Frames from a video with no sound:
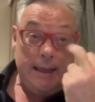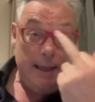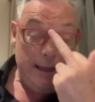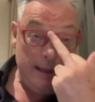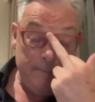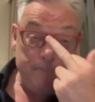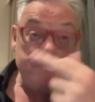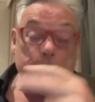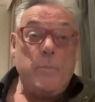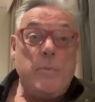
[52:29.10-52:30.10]
Um,
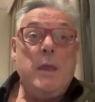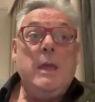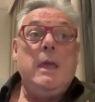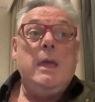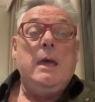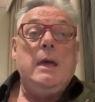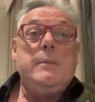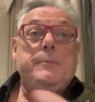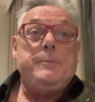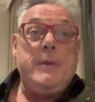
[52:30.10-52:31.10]

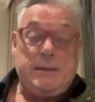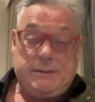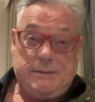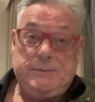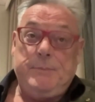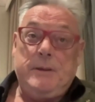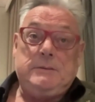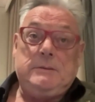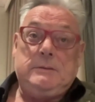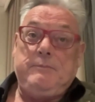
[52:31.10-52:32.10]
yes, but
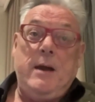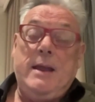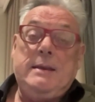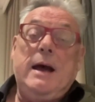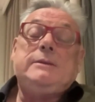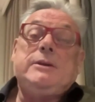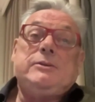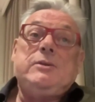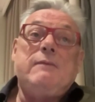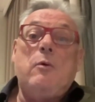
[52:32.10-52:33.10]
I just
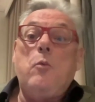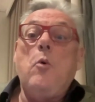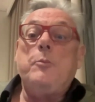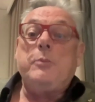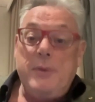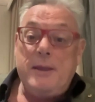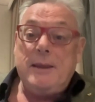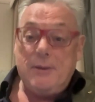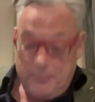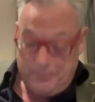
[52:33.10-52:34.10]
never warmed to
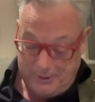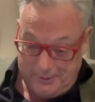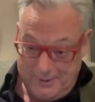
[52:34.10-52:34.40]
Peking opera.